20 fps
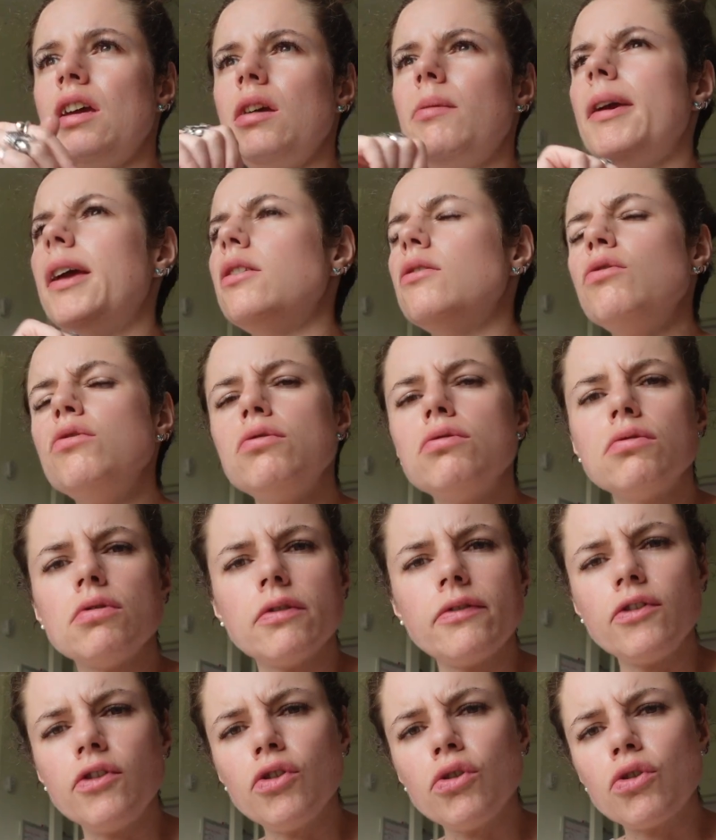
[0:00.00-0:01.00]
went, oh,
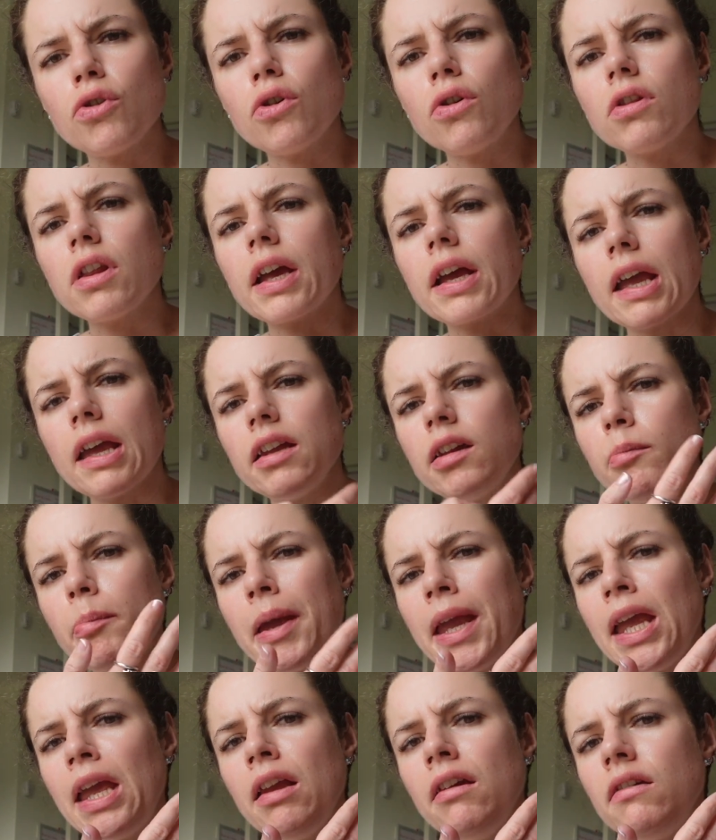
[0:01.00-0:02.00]
have you not got like any
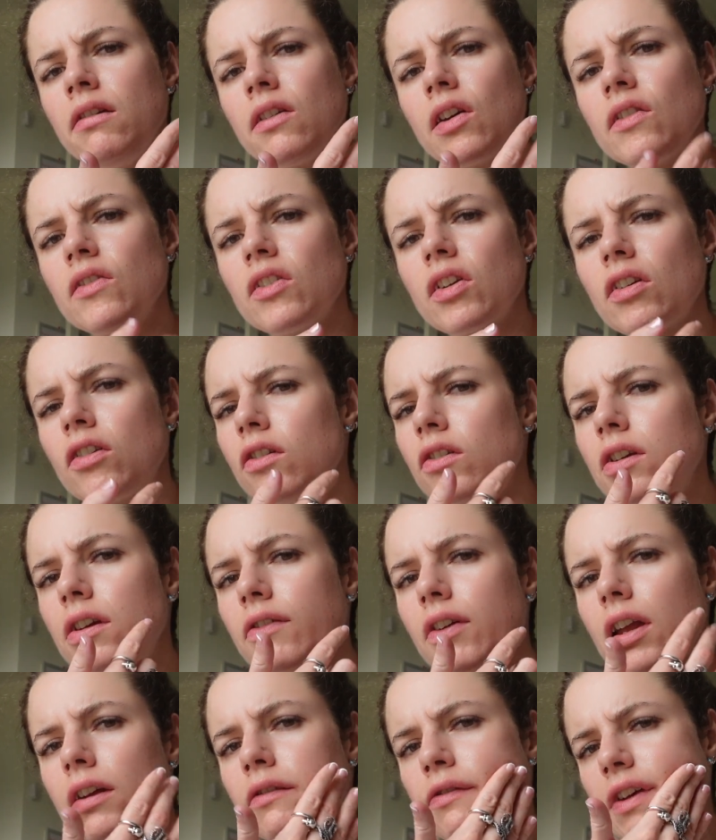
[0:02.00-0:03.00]
pain, considering you've
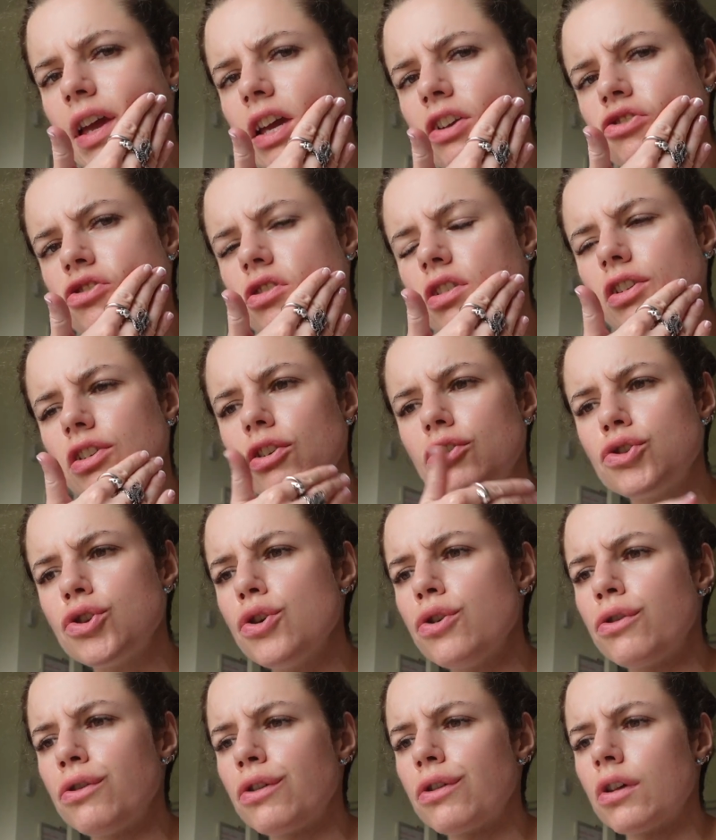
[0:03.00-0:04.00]
got infection in your
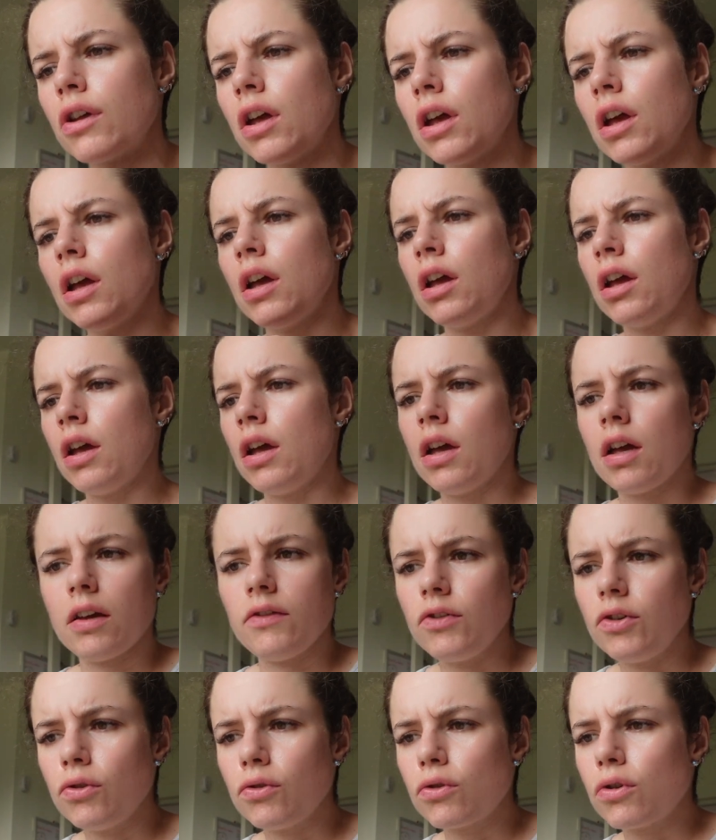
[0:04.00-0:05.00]
tooth? Have
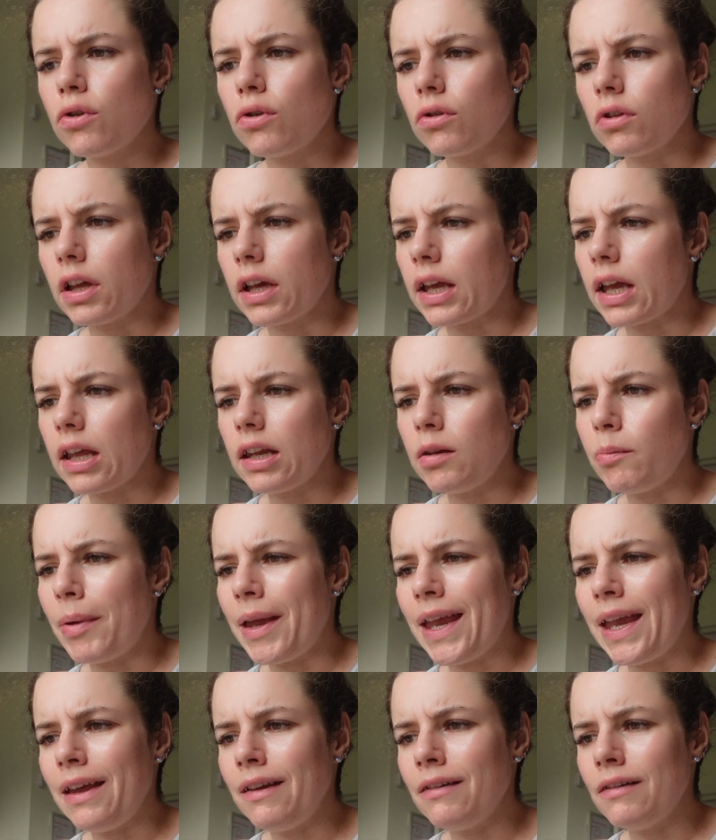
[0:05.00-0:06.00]
you not got like any
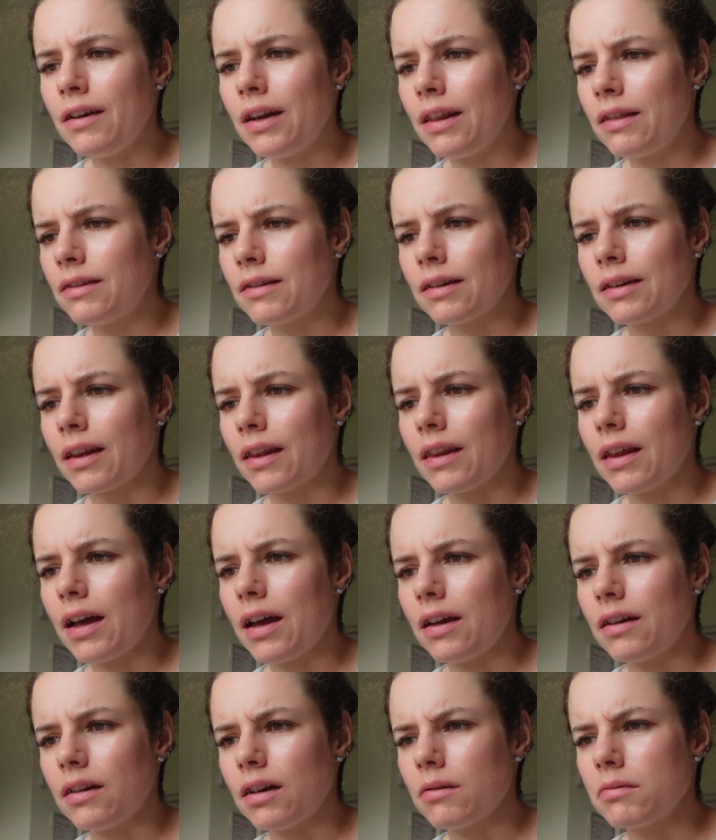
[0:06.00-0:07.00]
pain or anything like
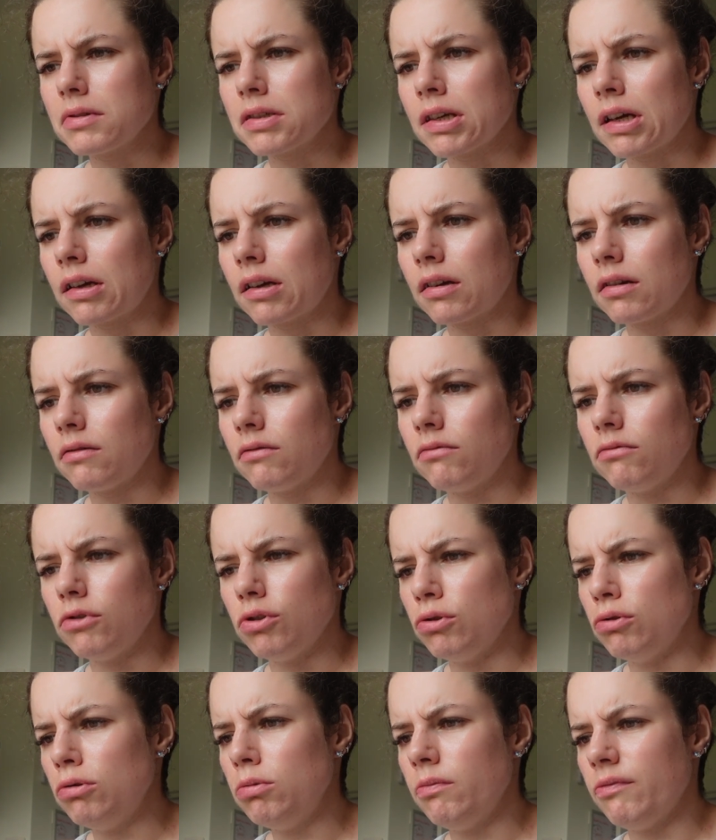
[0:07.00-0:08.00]
that? And I was like,
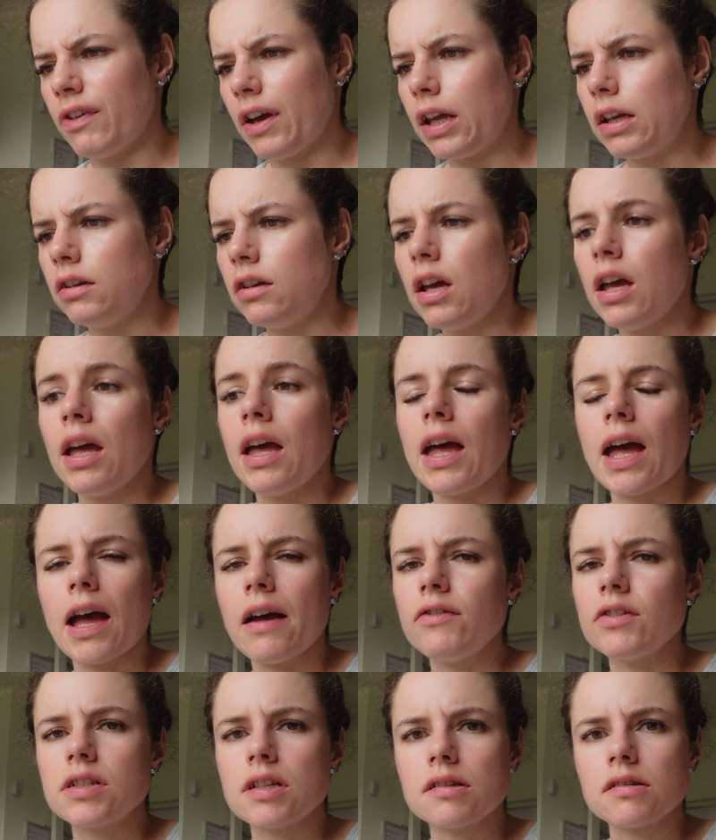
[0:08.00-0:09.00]
no, I'm fine.
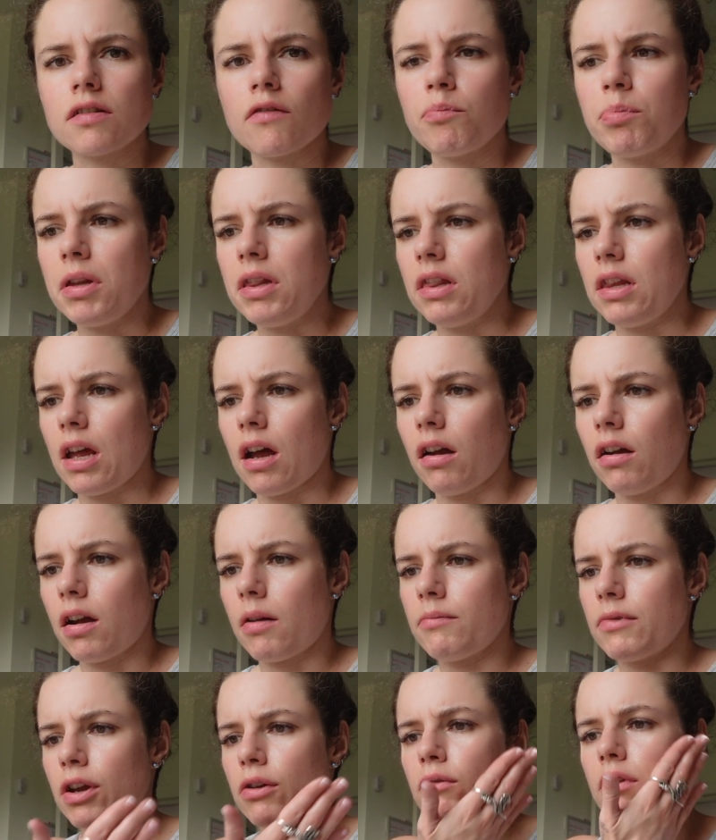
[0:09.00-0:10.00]
Ever since I've been there,
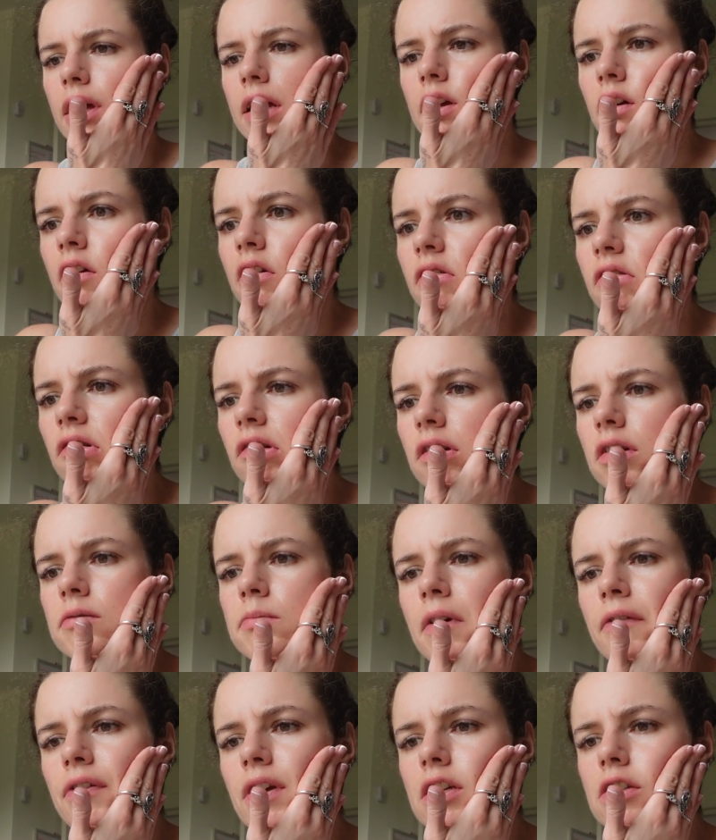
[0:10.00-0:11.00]
I'm now like, is
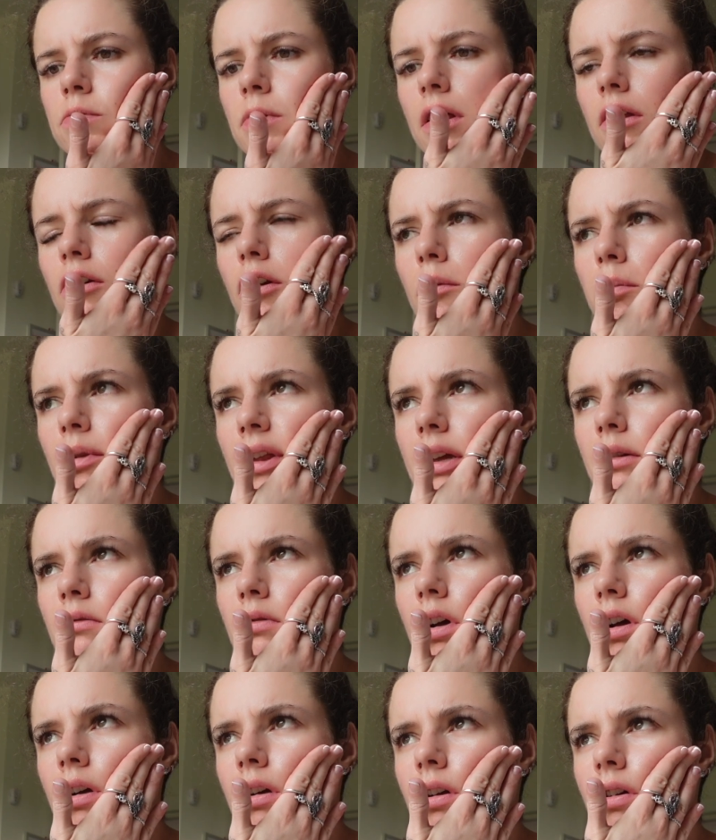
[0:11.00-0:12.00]
my face swelling up, like,
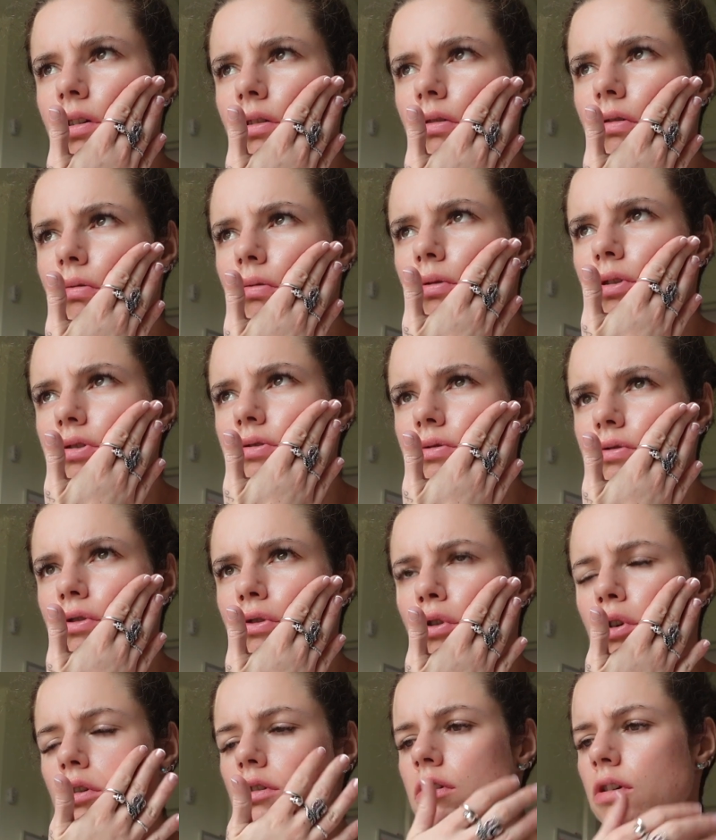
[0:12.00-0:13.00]
what's
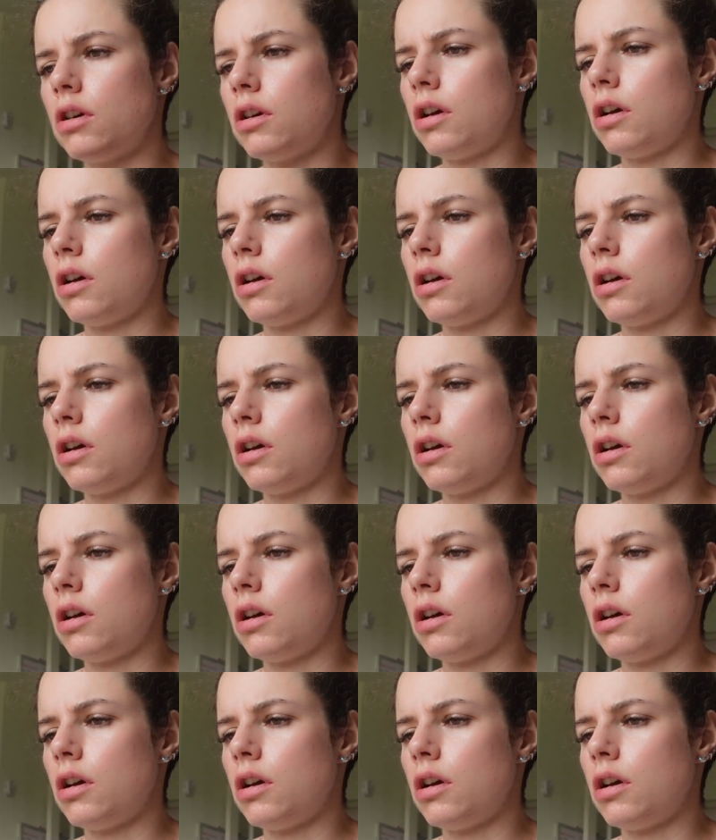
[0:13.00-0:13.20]
going on?